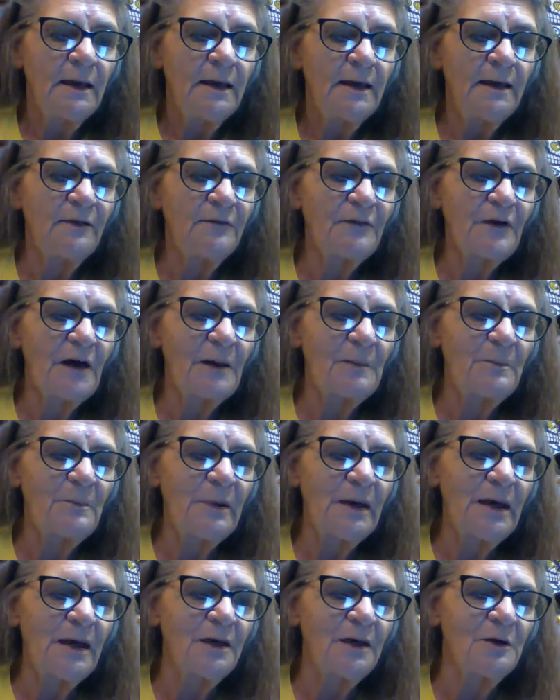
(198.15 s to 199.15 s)
If I
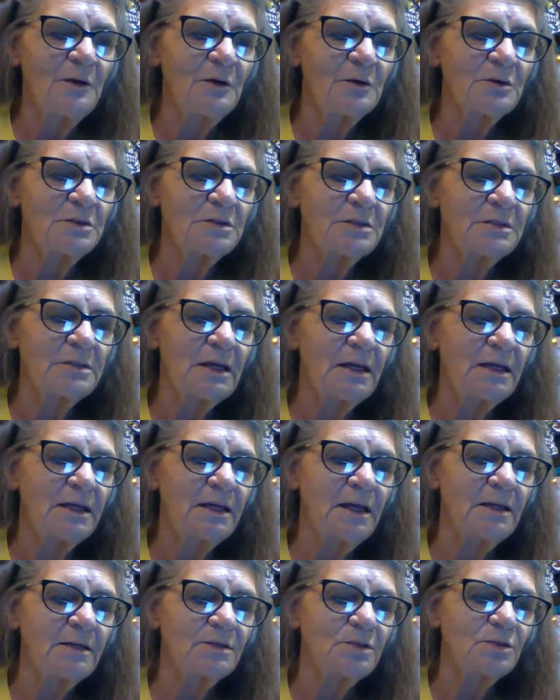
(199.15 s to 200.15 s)
beg her to take
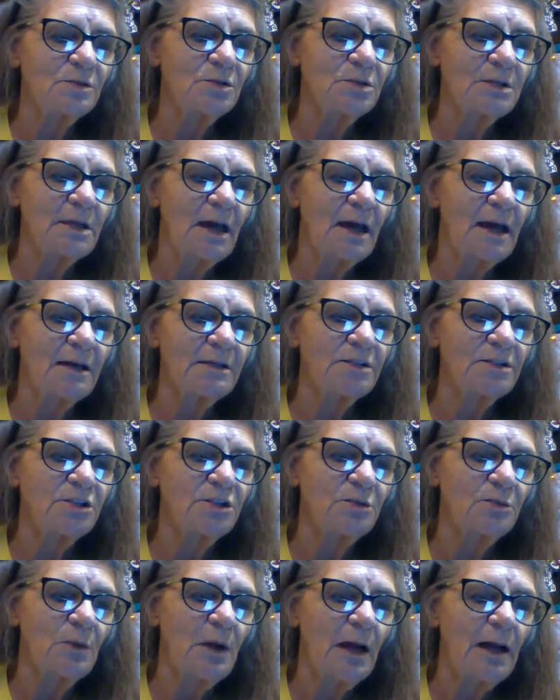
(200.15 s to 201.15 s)
exercise,
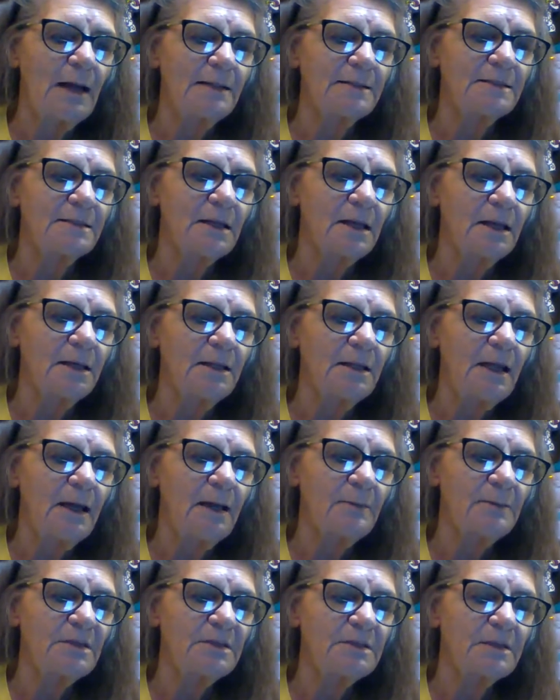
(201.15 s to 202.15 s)
she rides like an
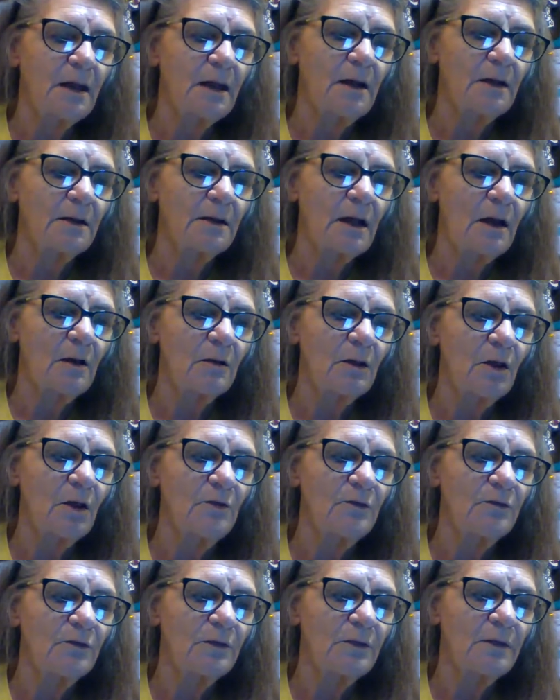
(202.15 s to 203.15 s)
Amazon all
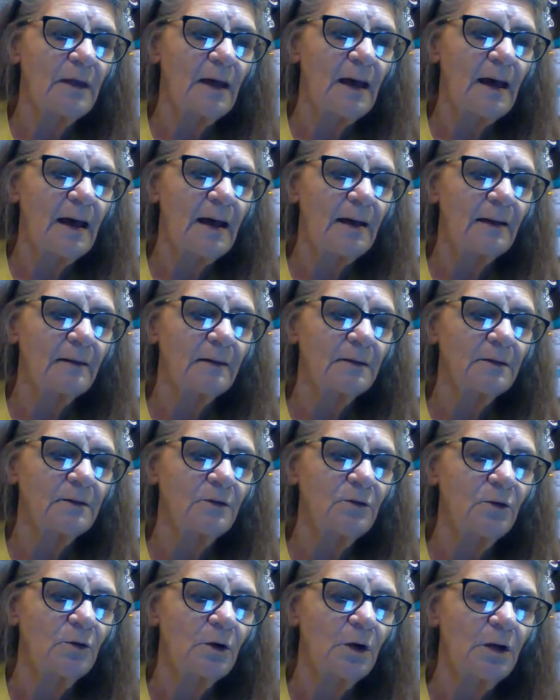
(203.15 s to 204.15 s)
over the
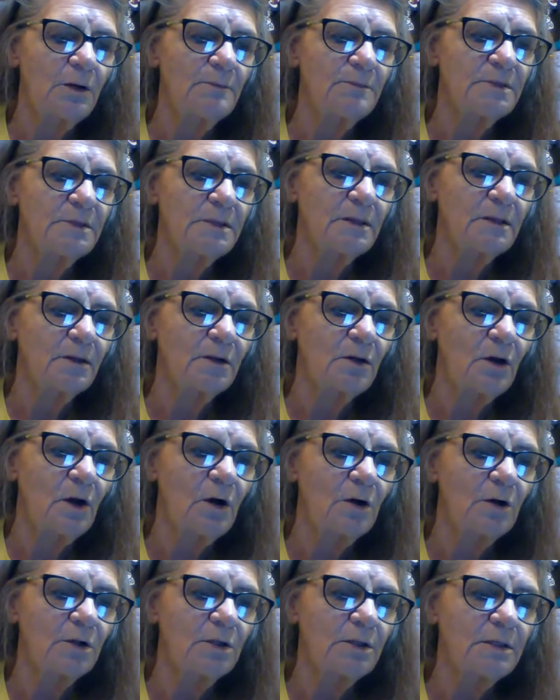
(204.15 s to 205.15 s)
island, grubs in the
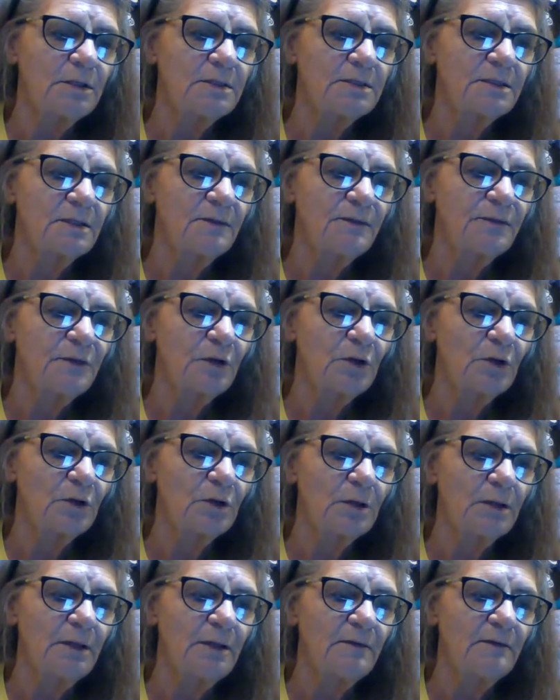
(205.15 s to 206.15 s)
garden as if for her
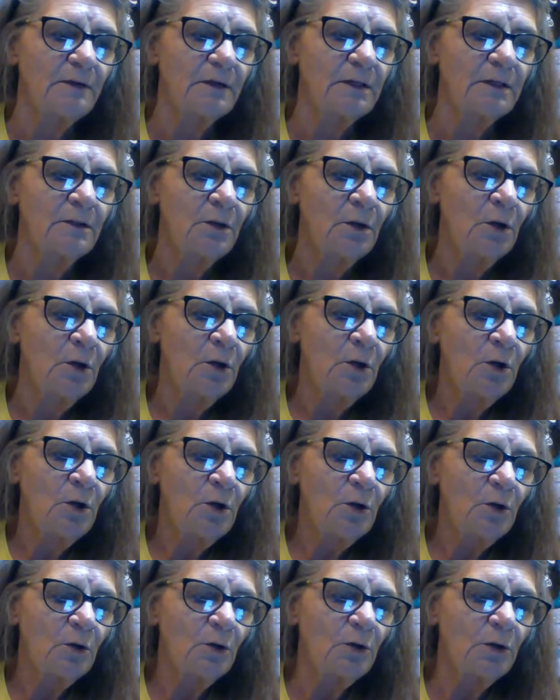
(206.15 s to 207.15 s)
living,
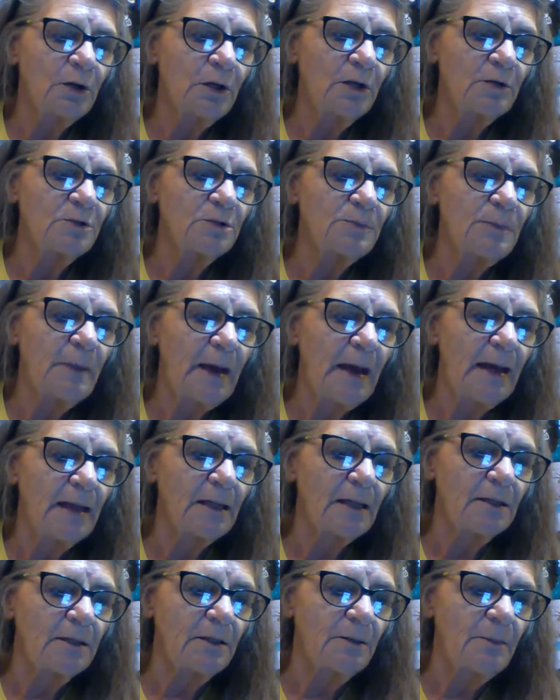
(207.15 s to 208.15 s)
or goes
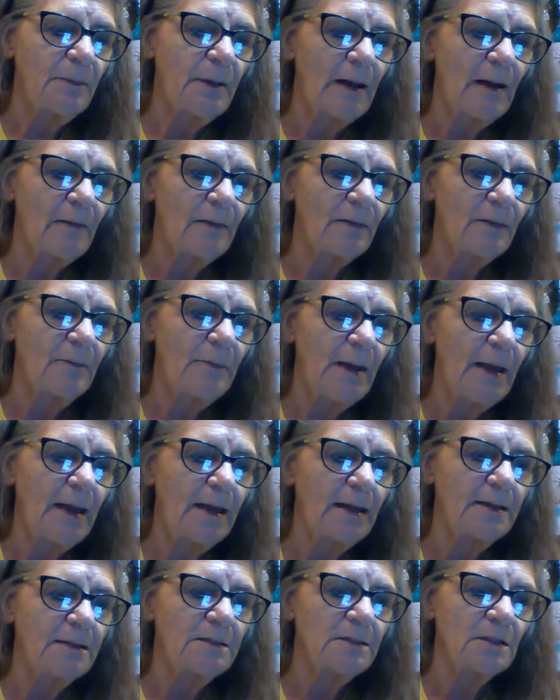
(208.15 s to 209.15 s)
paddling about the
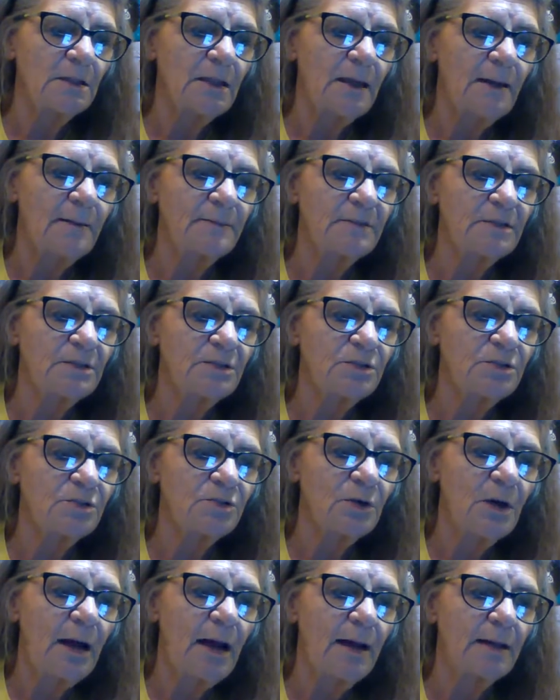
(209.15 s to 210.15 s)
bay till I'm
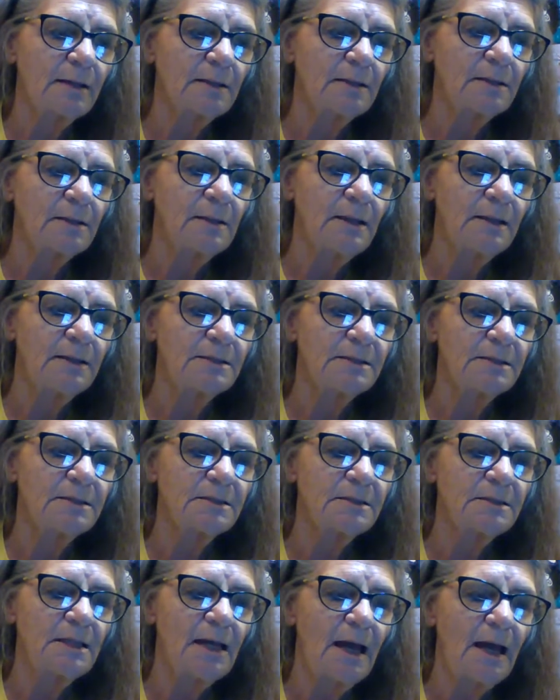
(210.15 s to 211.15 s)
distracted lest
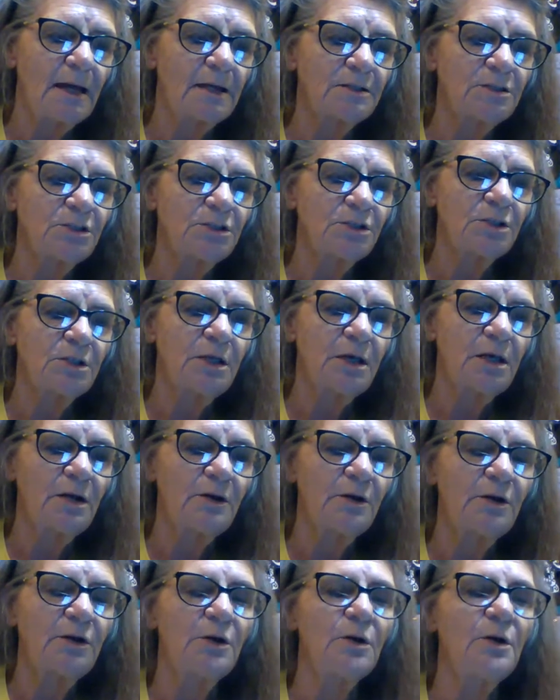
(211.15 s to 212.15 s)
the tide should
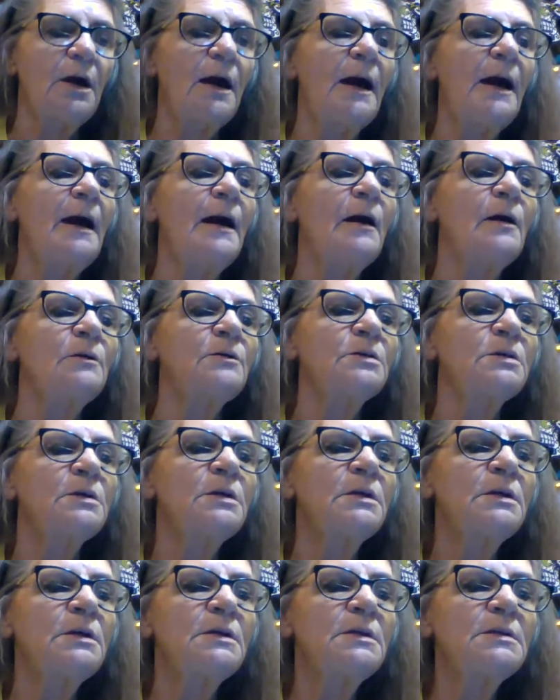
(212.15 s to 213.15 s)
carry her out
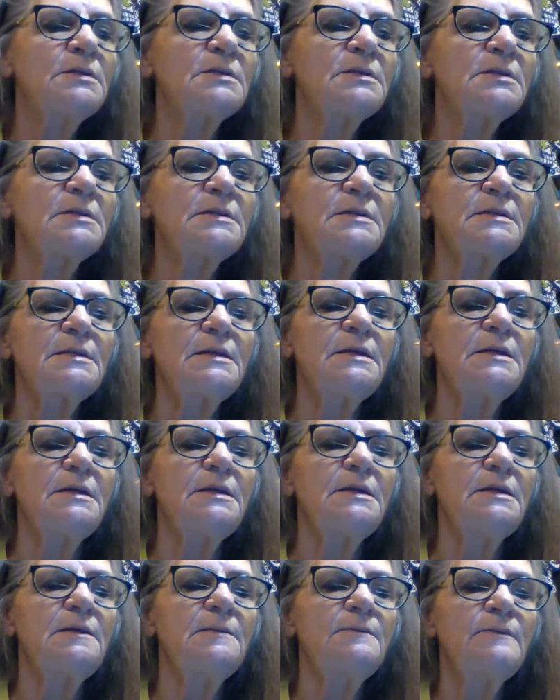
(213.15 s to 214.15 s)
to
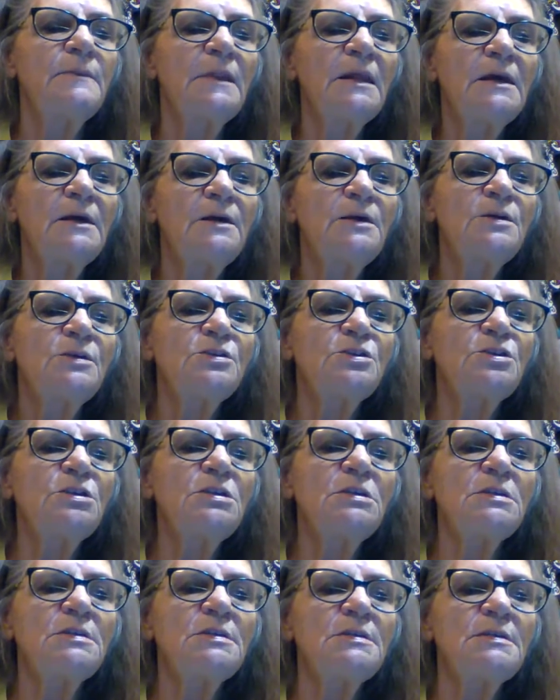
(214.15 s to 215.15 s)
sea.
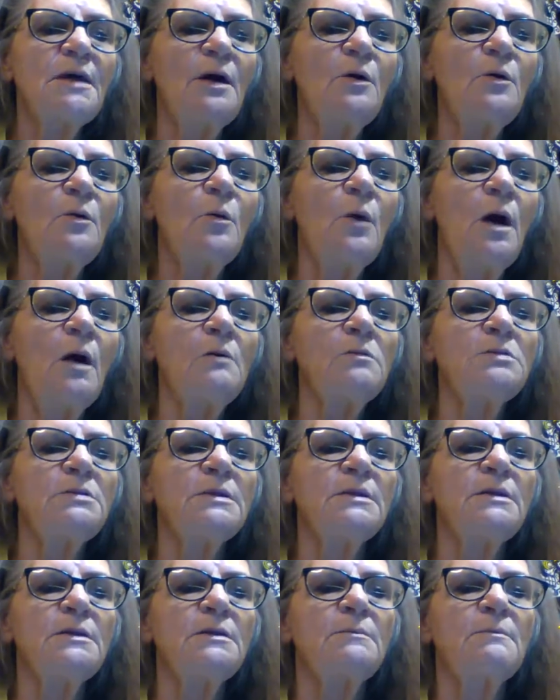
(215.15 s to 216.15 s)
She is so
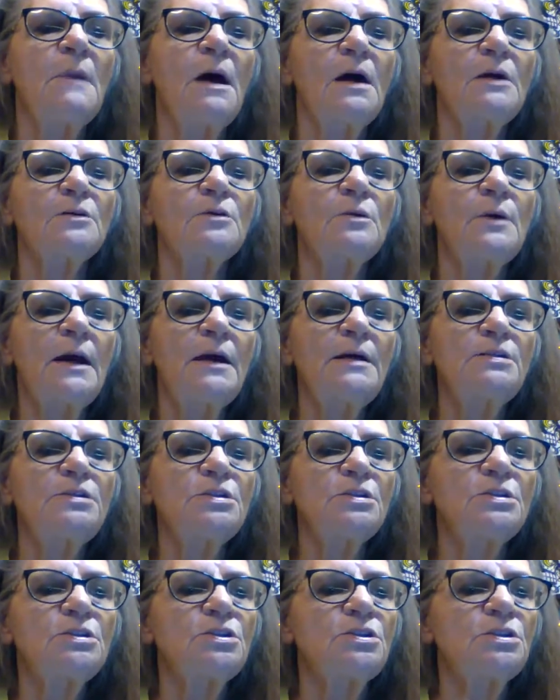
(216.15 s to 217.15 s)
wanting in
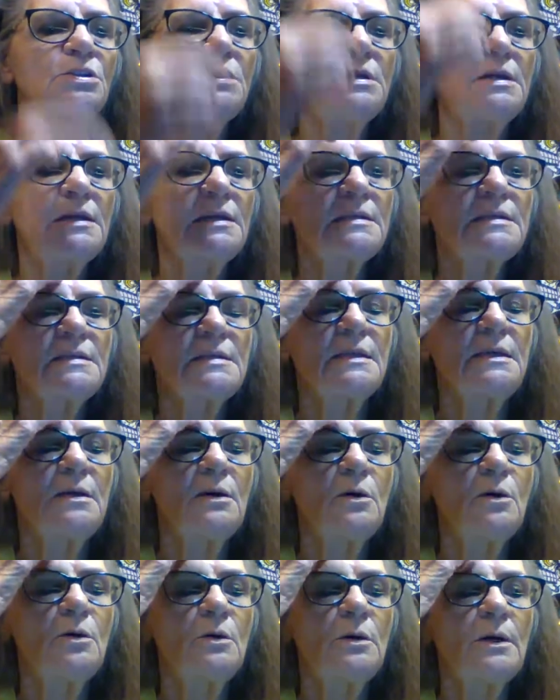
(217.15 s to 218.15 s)
moderation she gets
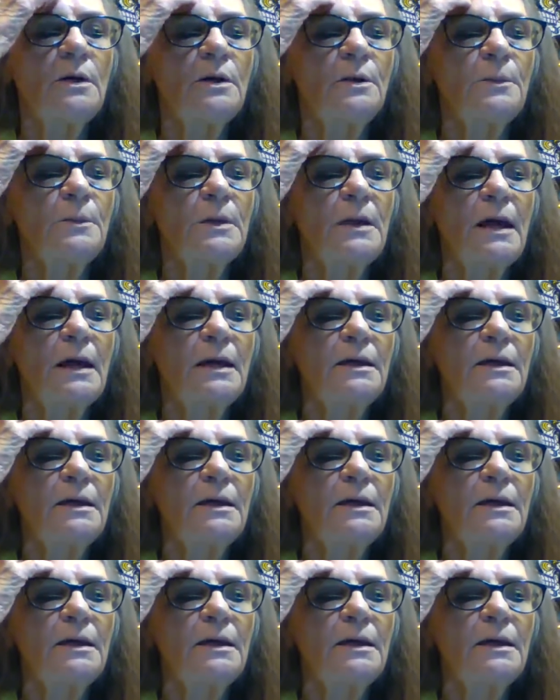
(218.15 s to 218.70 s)
ill, and when I